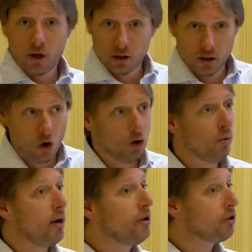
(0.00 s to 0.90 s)
lower
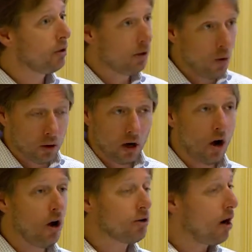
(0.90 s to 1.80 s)
risk, lower
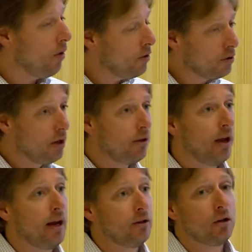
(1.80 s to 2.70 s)
cost, all those good
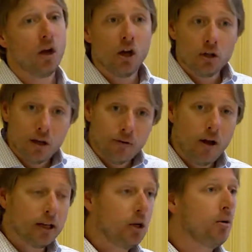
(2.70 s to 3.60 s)
things, do you feel
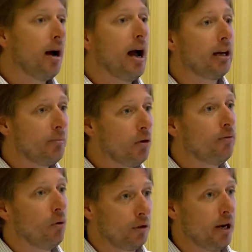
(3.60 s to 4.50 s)
like you and I can move
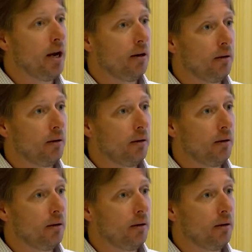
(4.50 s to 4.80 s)
forward today?